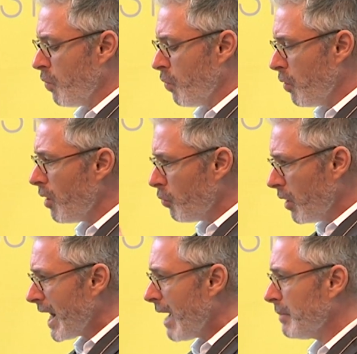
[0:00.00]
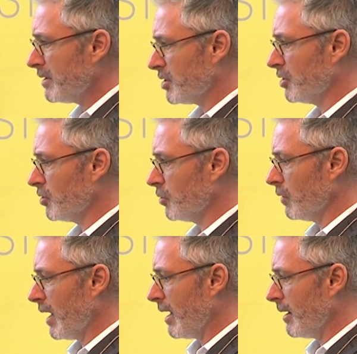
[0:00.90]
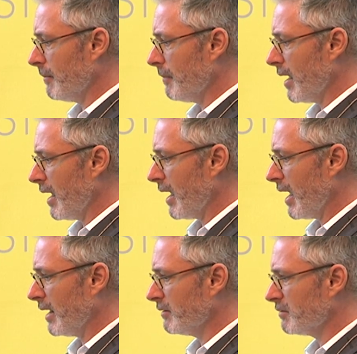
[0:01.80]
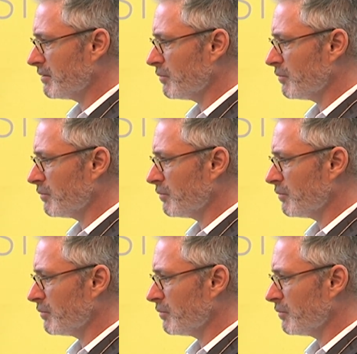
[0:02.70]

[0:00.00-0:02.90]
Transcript: What happened to you, and